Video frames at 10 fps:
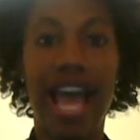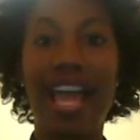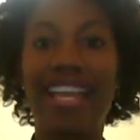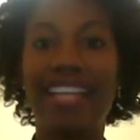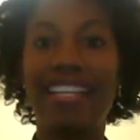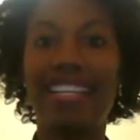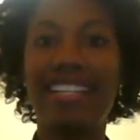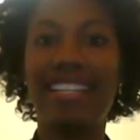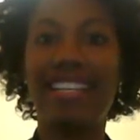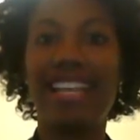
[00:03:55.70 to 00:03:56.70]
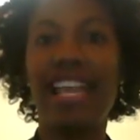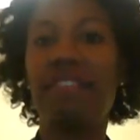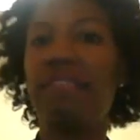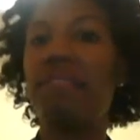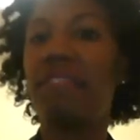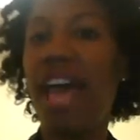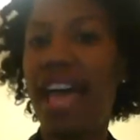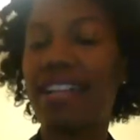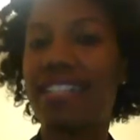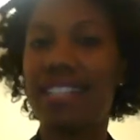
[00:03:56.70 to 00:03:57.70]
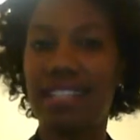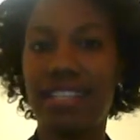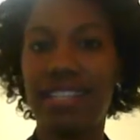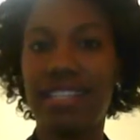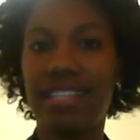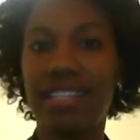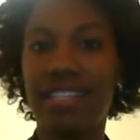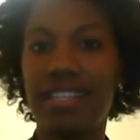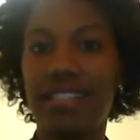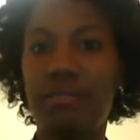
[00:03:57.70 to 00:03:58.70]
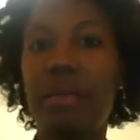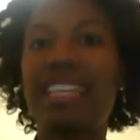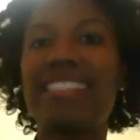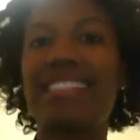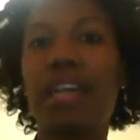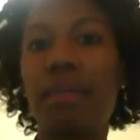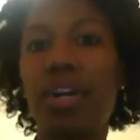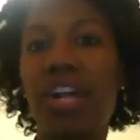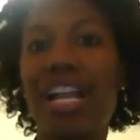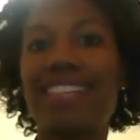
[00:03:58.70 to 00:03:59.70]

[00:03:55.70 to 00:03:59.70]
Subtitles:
I ended, "In fact, my summer